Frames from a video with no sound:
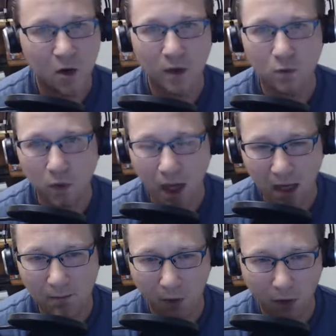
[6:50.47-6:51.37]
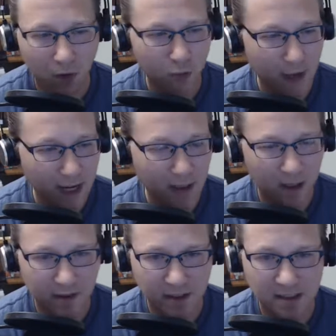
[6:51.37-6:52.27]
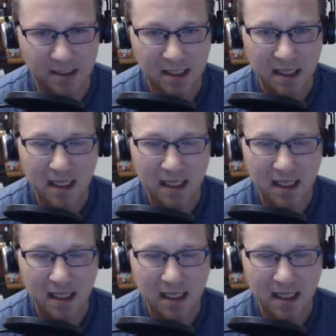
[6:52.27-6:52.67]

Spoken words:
When Ron Paul ran on this